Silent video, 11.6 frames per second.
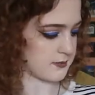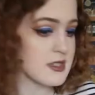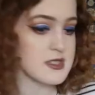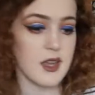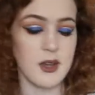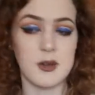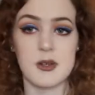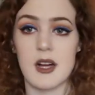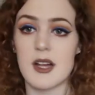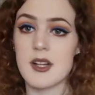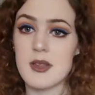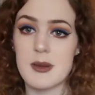So
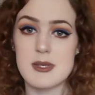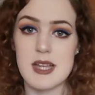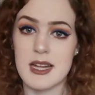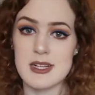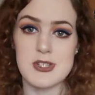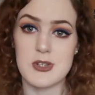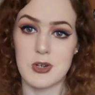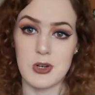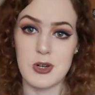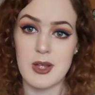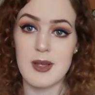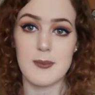I know that was kind of
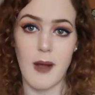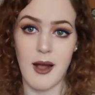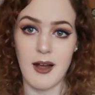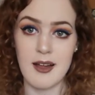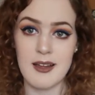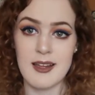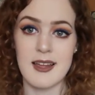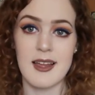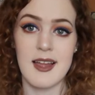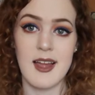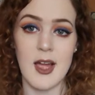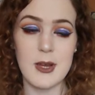short, but
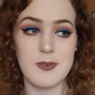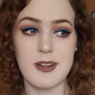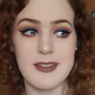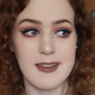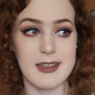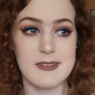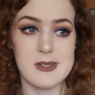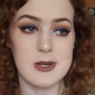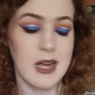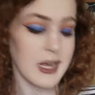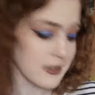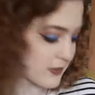hopefully that gives you a
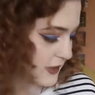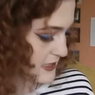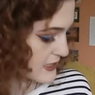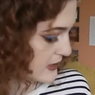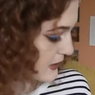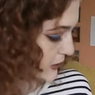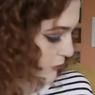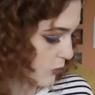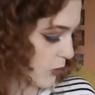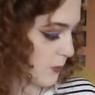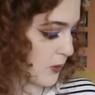kind of idea of what